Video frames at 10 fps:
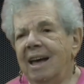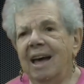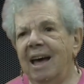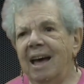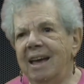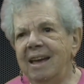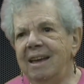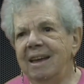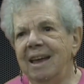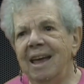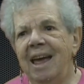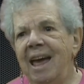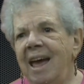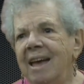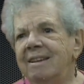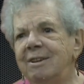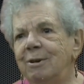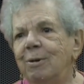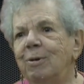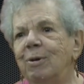I had
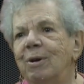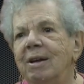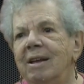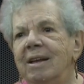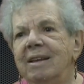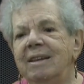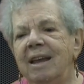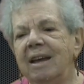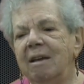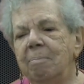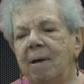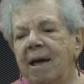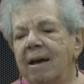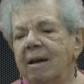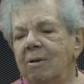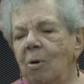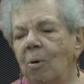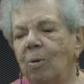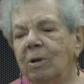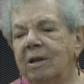to take it back and
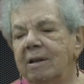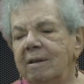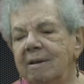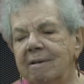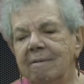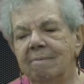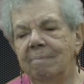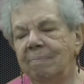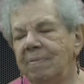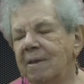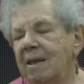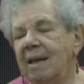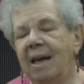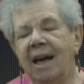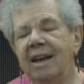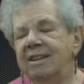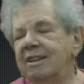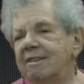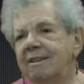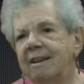hold it. I
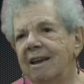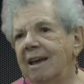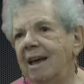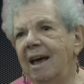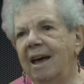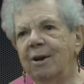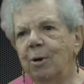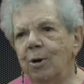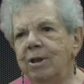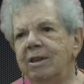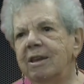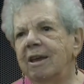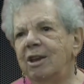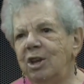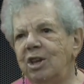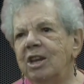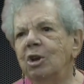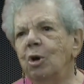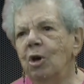couldn't. You didn't.